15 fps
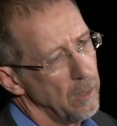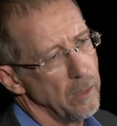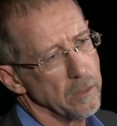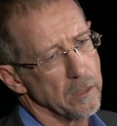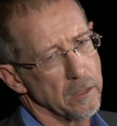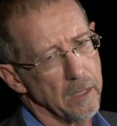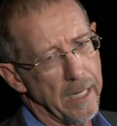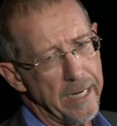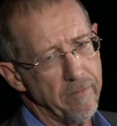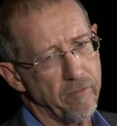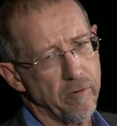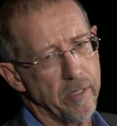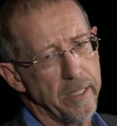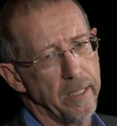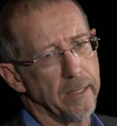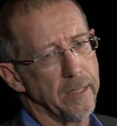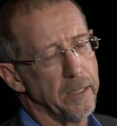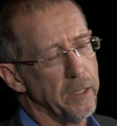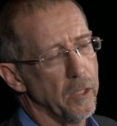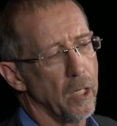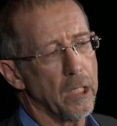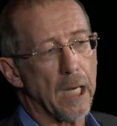Slavery did
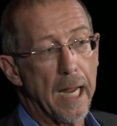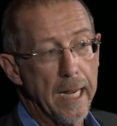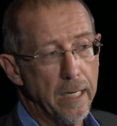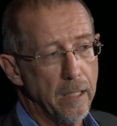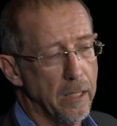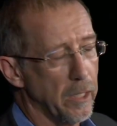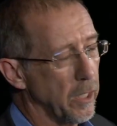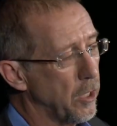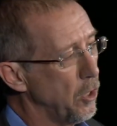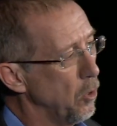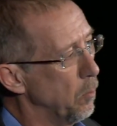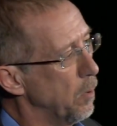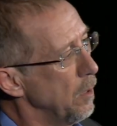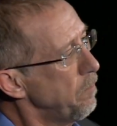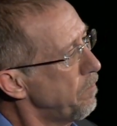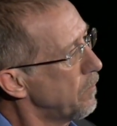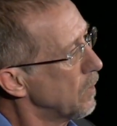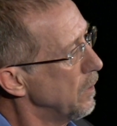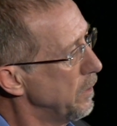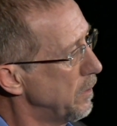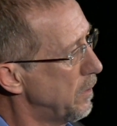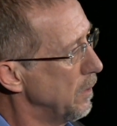not end in Cuba
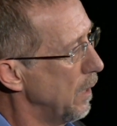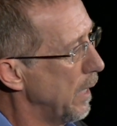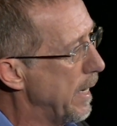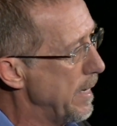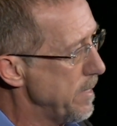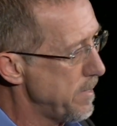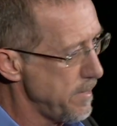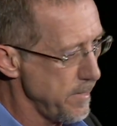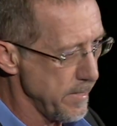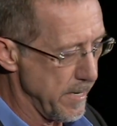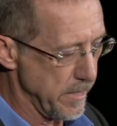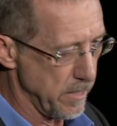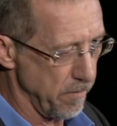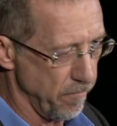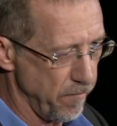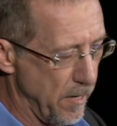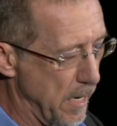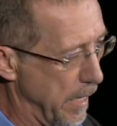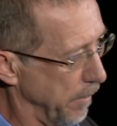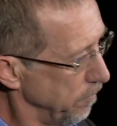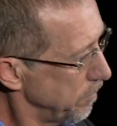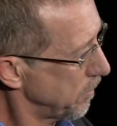until
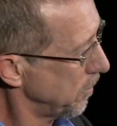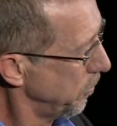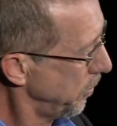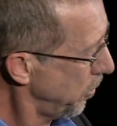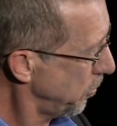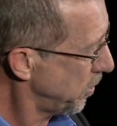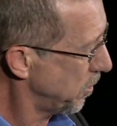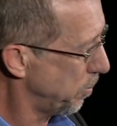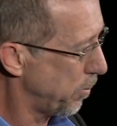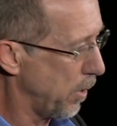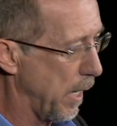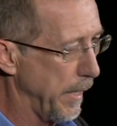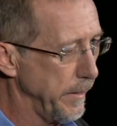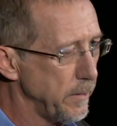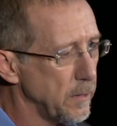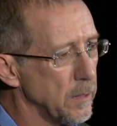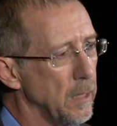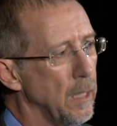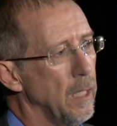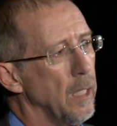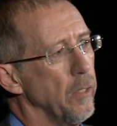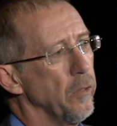1885, so no surprise
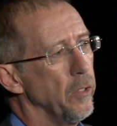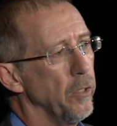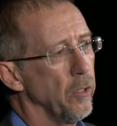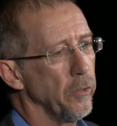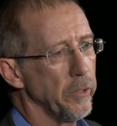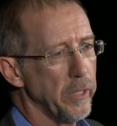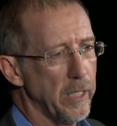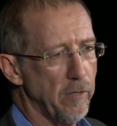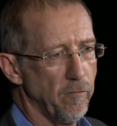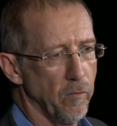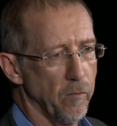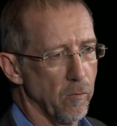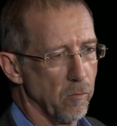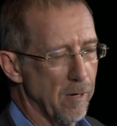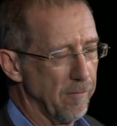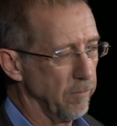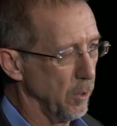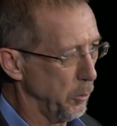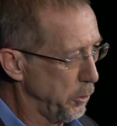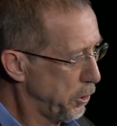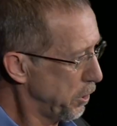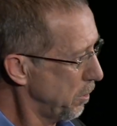that on the eve of the
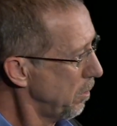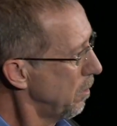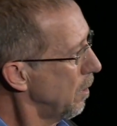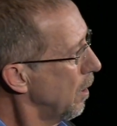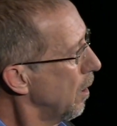revolution,